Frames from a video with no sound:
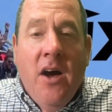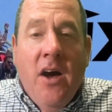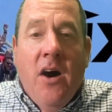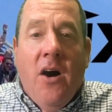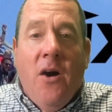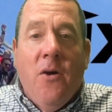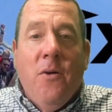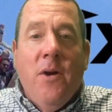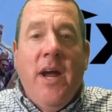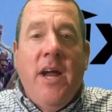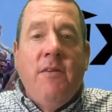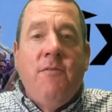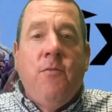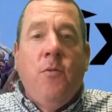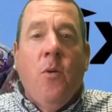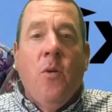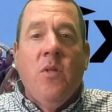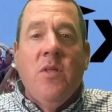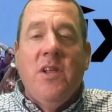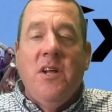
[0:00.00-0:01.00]
All right,
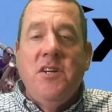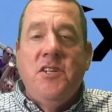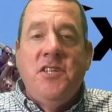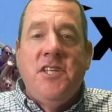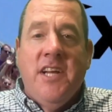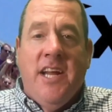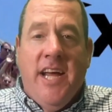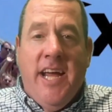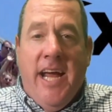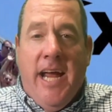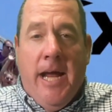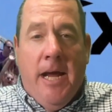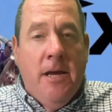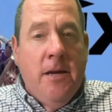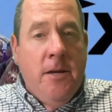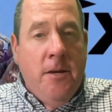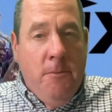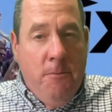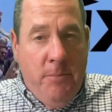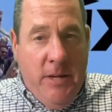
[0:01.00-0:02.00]
for lunch today,
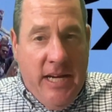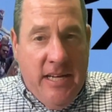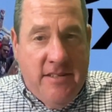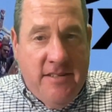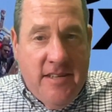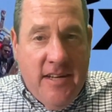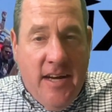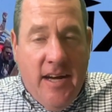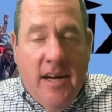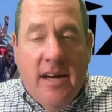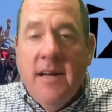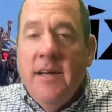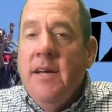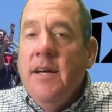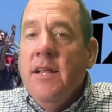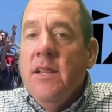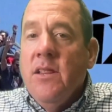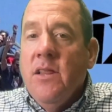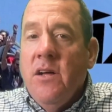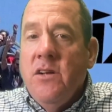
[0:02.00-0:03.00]
pizza.
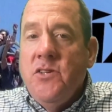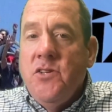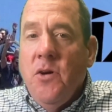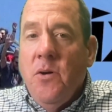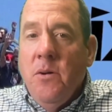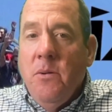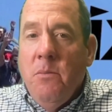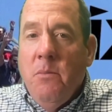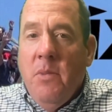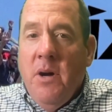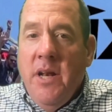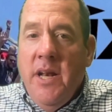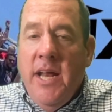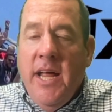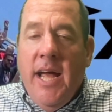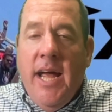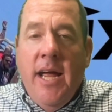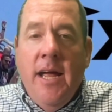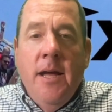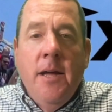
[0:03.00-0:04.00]
Lunch on
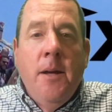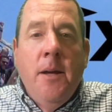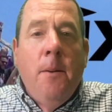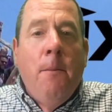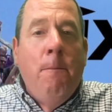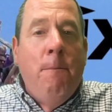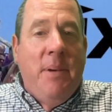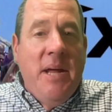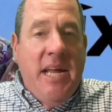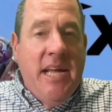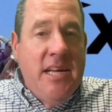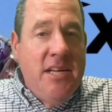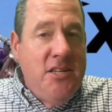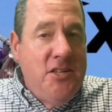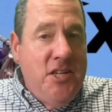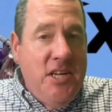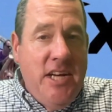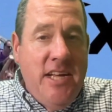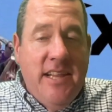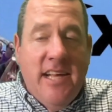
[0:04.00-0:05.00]
Monday,
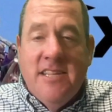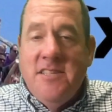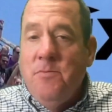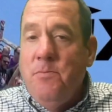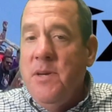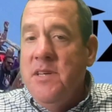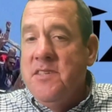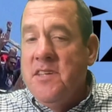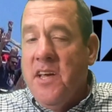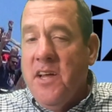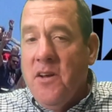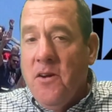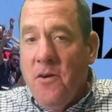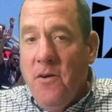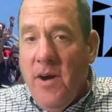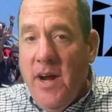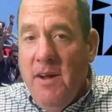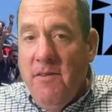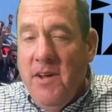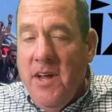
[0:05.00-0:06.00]
B&G, that's biscuit and
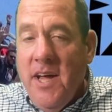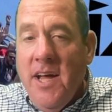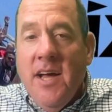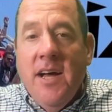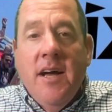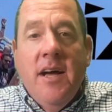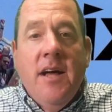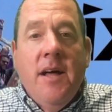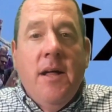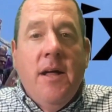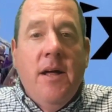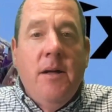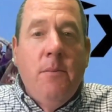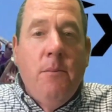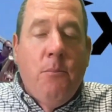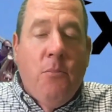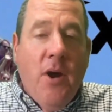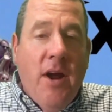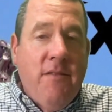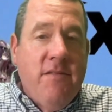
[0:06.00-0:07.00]
gravy.
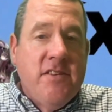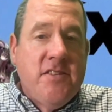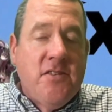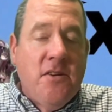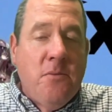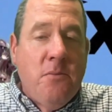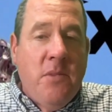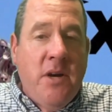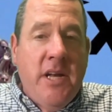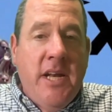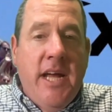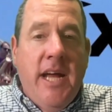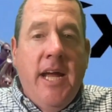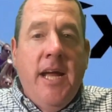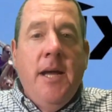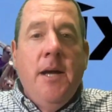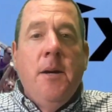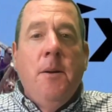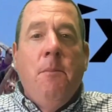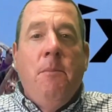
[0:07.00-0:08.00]
Breakfast on Monday,
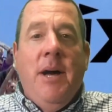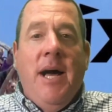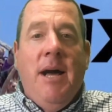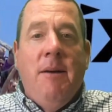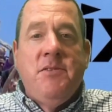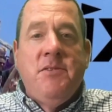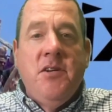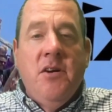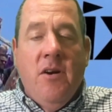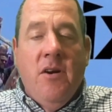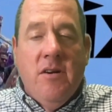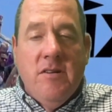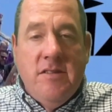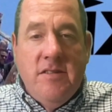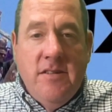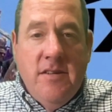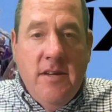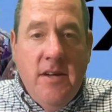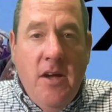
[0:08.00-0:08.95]
Pop Tarts.